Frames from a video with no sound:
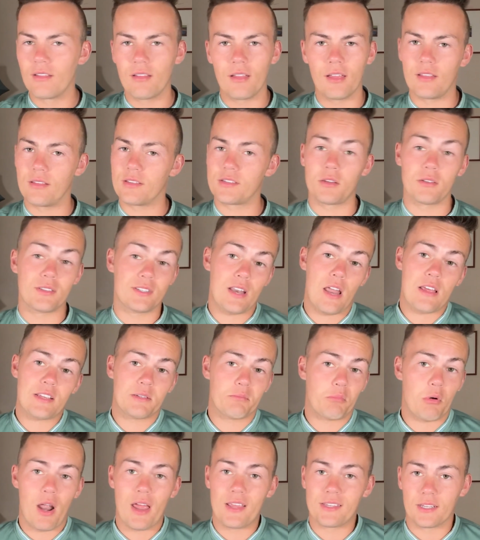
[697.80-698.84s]
So it's not
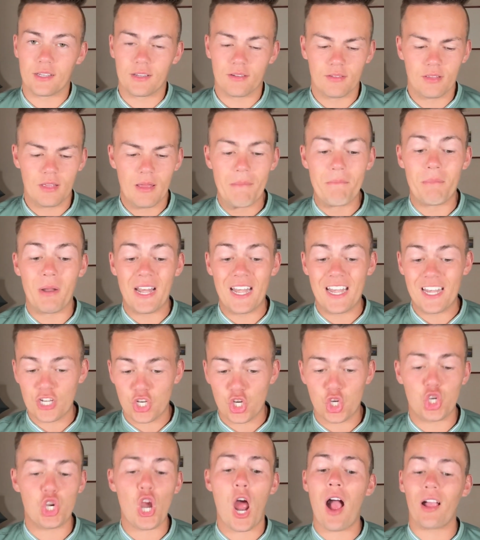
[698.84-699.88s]
surprising. But it is
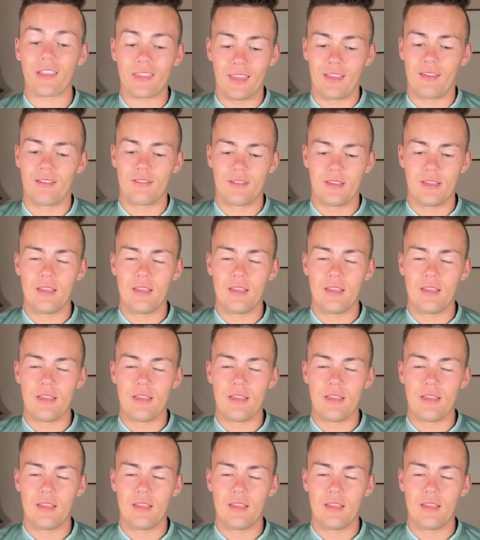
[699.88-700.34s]
shocking